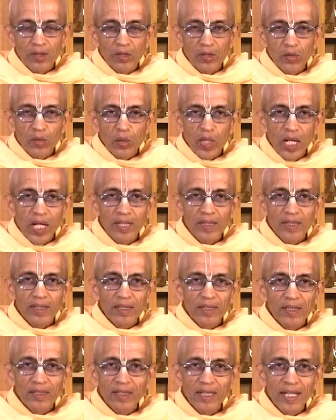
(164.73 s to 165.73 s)
You
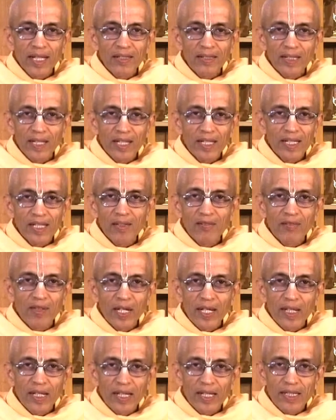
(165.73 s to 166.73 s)
can't get
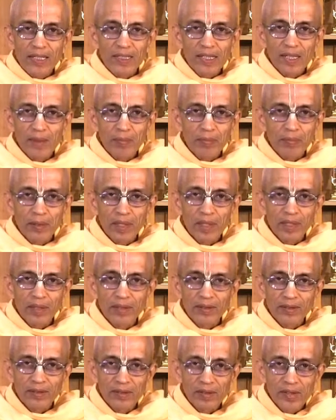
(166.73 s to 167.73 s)
anywhere except uh,
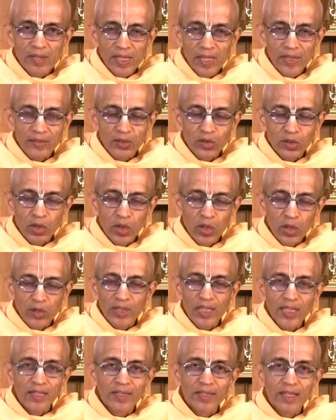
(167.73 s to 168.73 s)
such
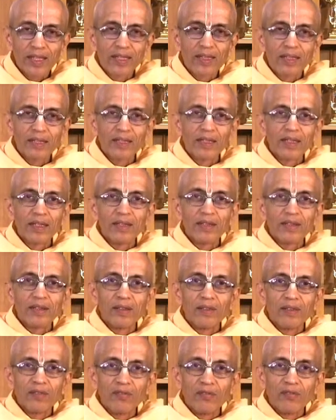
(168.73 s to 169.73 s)
authentic uh,
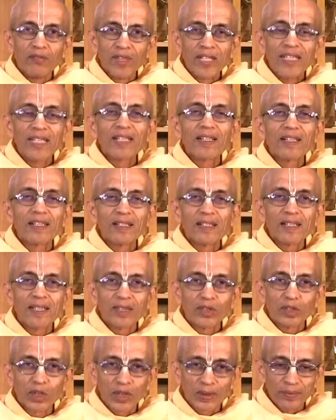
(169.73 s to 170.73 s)
Vedic
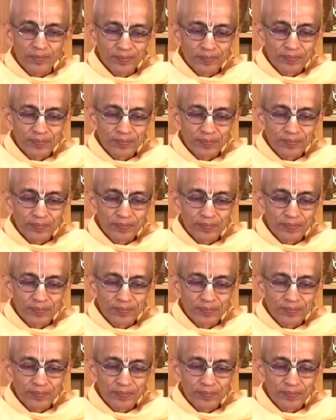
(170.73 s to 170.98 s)
literature.